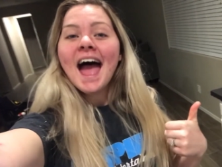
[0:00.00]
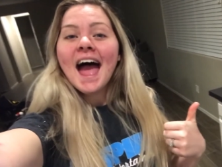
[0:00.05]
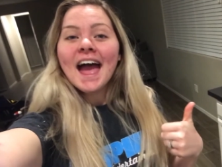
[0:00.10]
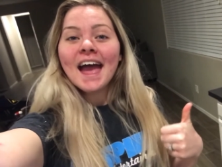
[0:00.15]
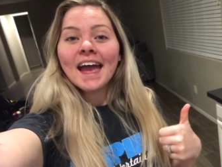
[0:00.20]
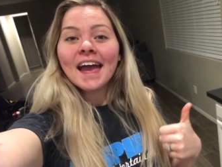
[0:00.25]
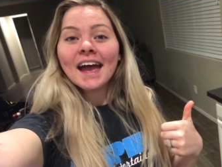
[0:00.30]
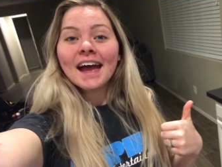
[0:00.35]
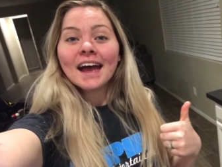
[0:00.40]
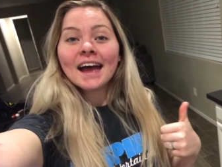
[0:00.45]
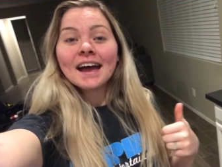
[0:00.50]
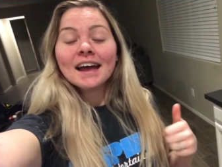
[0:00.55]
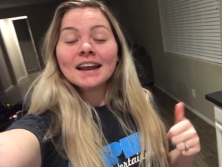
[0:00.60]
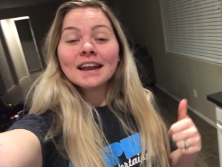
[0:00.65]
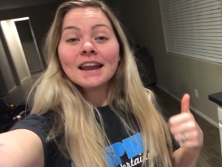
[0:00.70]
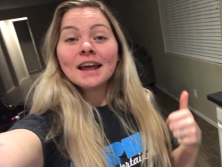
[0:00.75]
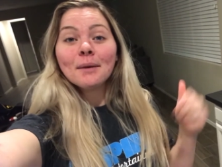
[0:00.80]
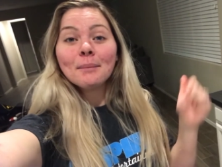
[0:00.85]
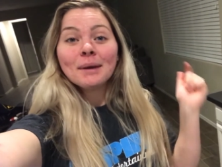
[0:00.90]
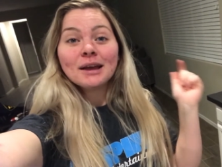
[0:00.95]

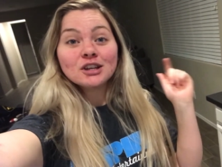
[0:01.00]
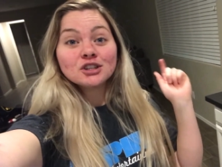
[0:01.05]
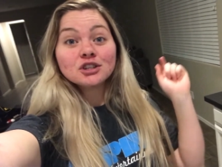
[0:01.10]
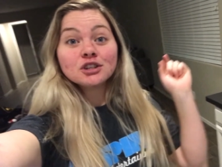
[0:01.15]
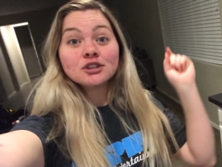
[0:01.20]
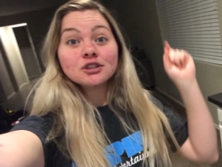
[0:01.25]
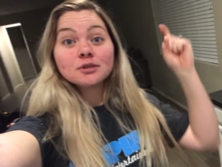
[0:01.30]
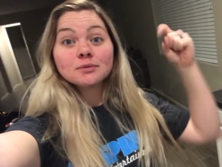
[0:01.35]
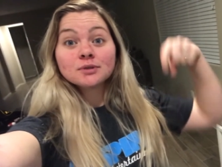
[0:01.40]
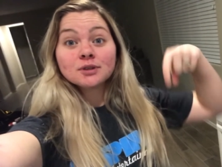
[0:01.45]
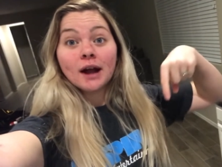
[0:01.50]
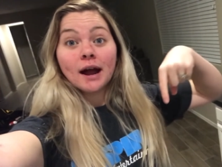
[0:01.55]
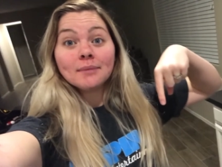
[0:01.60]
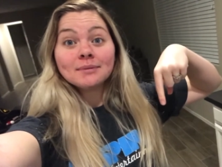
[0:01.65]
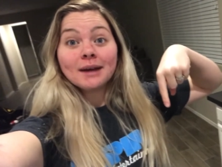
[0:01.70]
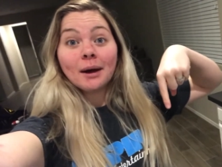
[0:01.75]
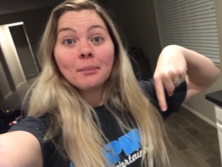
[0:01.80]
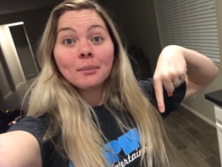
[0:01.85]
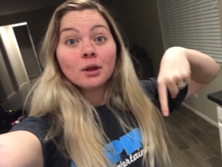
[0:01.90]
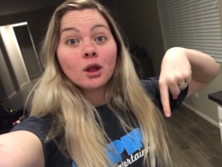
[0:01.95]
And make sure you subscribe
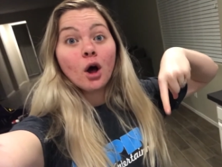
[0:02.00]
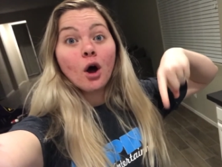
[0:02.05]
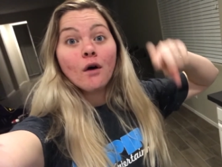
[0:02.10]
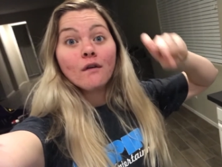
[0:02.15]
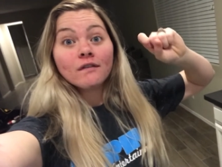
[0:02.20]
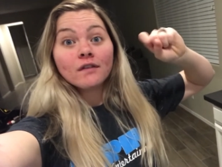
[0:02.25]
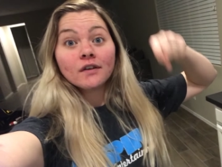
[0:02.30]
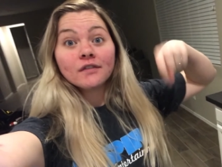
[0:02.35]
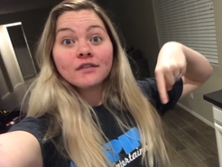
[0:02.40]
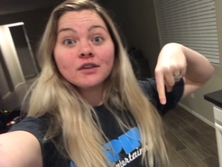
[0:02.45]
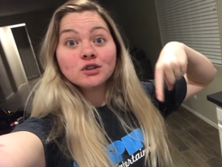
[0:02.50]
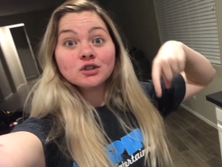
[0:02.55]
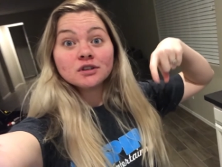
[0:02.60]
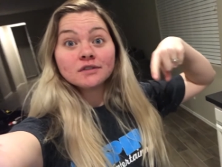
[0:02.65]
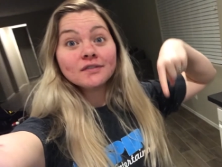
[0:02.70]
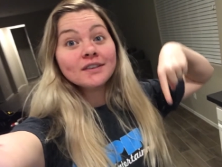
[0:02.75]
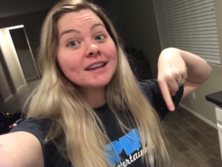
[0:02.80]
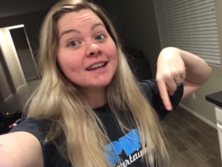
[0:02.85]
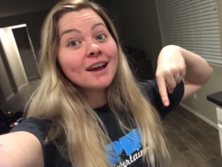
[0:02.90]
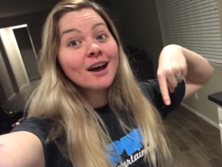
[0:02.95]
down below for
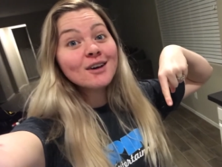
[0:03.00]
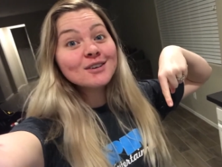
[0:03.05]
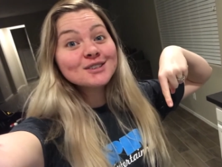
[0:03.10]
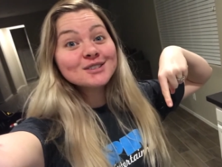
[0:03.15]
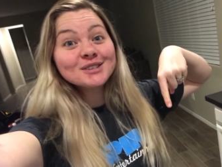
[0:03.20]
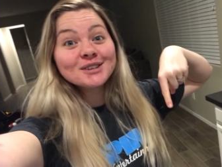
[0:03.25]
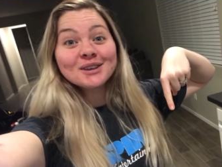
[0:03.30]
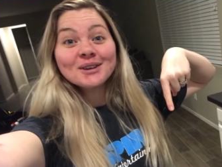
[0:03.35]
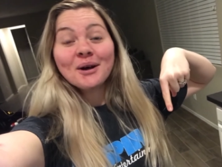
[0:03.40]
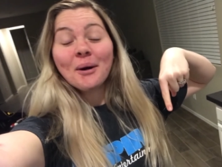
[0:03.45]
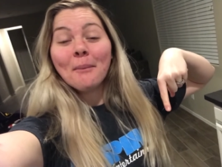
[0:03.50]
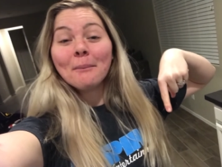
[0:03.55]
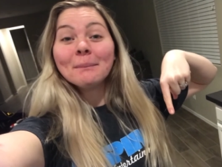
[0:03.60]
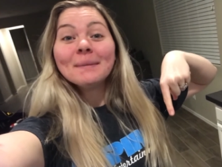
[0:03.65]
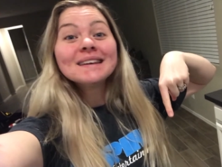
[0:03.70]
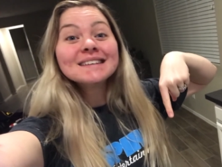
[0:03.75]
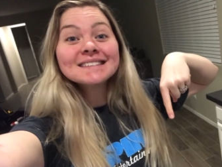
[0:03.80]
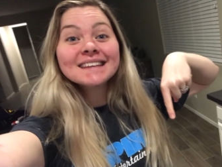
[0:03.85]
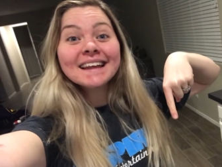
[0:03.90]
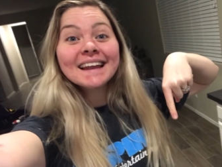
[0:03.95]
future videos so you don't
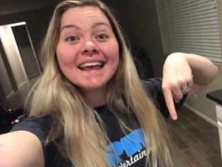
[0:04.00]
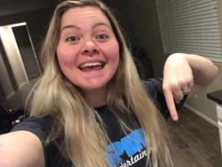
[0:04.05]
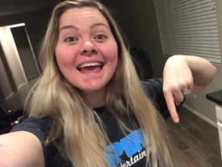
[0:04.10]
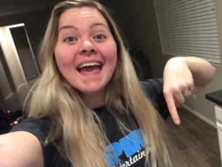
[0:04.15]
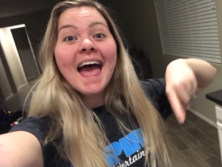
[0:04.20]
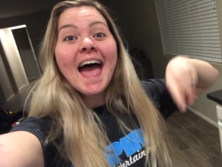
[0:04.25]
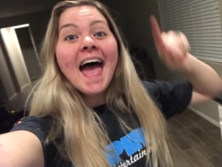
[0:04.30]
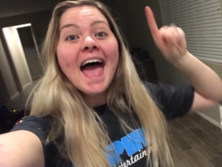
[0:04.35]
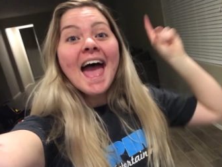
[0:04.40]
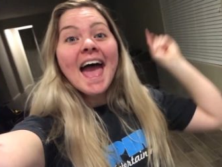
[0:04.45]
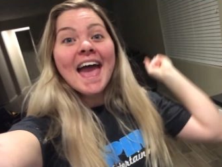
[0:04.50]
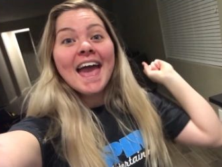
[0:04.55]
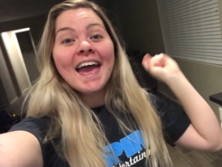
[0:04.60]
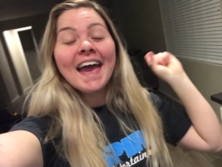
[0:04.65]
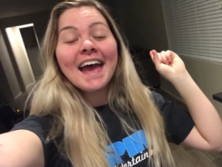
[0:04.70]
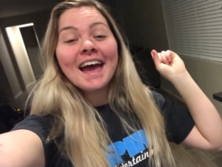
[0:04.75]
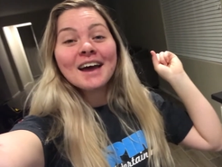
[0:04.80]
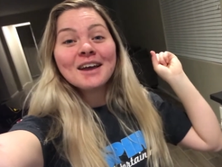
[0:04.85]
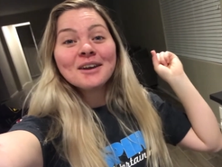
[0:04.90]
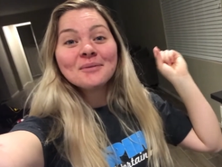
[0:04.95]
miss any.
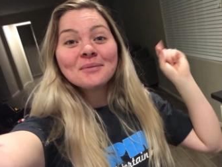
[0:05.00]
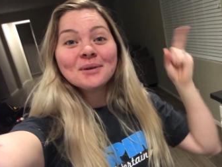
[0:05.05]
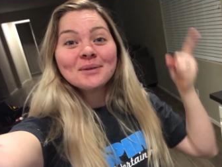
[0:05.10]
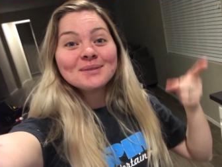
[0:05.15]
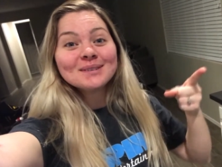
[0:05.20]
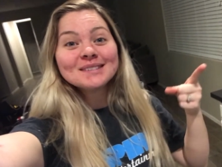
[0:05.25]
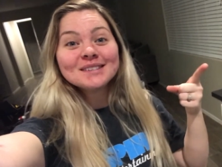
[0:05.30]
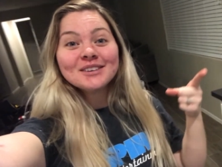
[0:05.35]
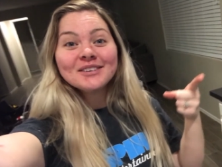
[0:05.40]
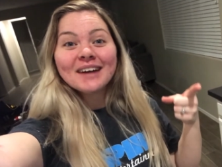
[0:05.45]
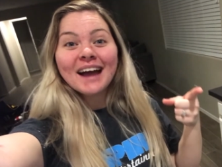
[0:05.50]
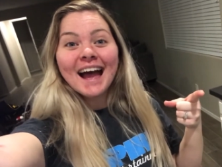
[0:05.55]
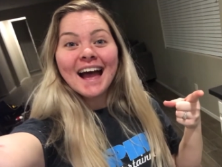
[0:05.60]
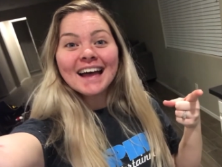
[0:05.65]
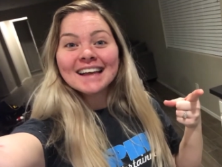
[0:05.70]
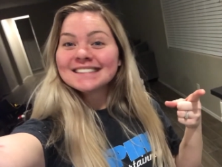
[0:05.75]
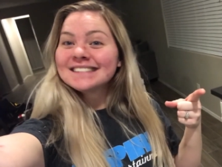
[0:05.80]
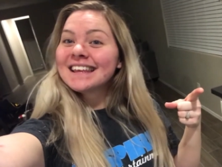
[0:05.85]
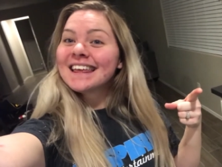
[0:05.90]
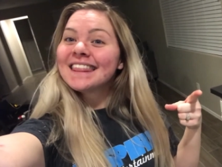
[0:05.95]
And we will see you
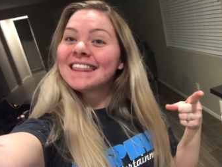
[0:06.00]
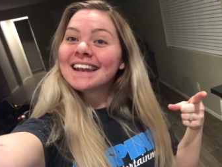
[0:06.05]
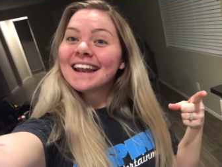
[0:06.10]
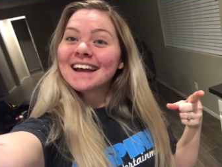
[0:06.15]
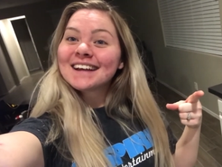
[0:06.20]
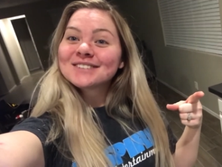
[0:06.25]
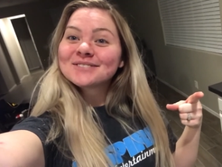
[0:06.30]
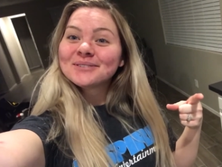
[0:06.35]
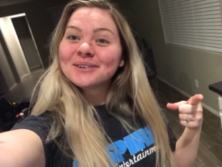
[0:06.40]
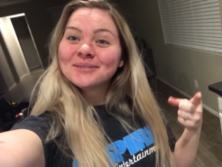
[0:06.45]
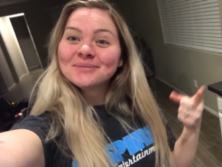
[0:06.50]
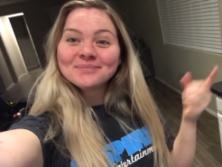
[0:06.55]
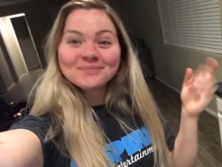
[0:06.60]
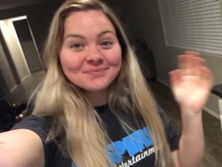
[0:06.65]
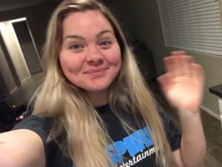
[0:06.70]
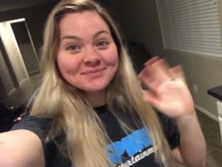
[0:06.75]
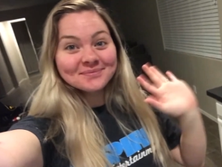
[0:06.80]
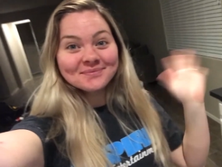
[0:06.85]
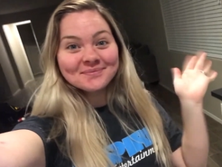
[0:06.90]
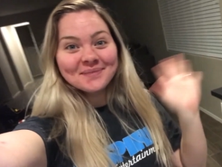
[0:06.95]
guys in the next one.
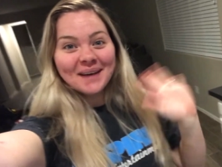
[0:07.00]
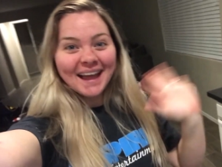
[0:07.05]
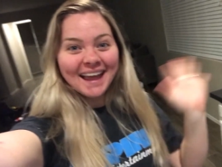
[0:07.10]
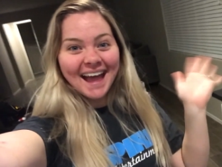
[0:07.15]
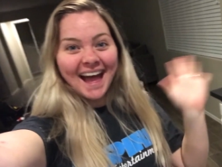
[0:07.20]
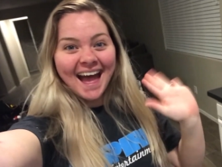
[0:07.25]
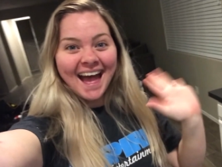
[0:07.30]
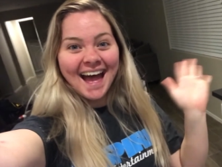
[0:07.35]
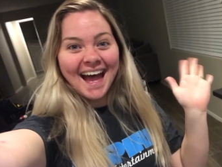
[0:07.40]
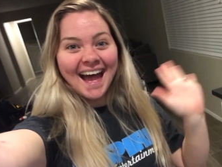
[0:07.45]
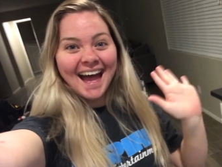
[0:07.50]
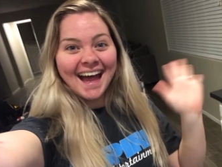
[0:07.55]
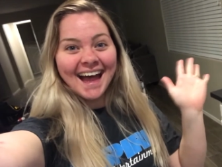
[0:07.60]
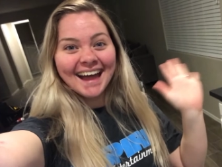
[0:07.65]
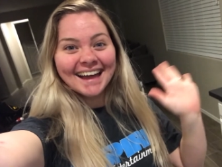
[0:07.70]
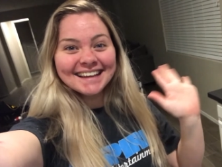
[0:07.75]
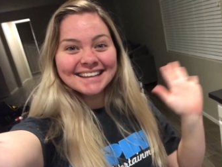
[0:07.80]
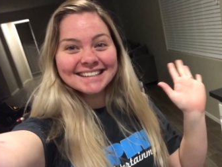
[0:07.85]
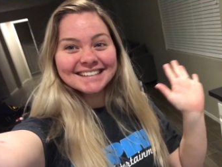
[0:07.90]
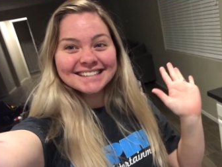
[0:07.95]
Bye
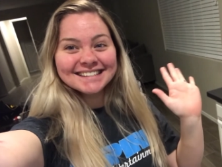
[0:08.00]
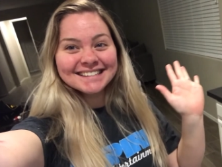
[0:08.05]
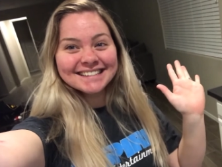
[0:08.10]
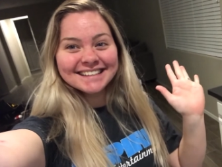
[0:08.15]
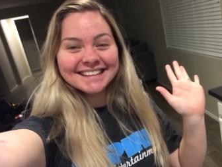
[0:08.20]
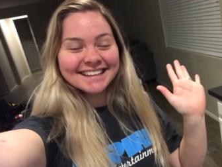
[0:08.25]
guys!